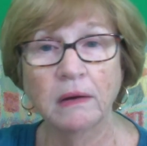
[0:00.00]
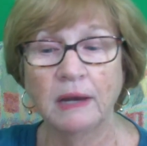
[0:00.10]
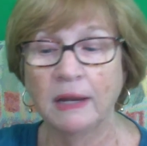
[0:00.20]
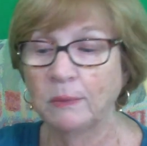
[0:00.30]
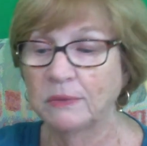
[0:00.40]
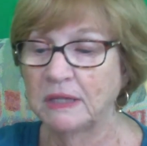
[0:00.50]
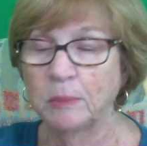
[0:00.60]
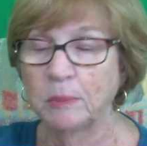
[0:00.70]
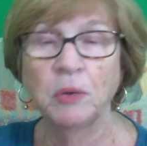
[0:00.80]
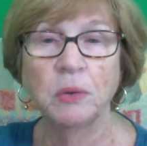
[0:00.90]
and he was in the
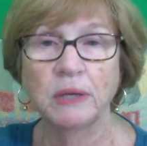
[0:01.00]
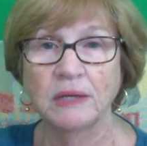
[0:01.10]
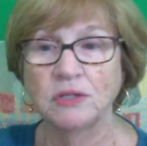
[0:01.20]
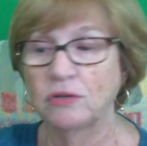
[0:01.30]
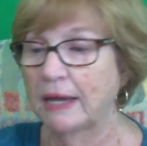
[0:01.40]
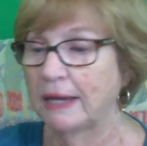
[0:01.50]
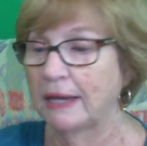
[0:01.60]
pool yesterday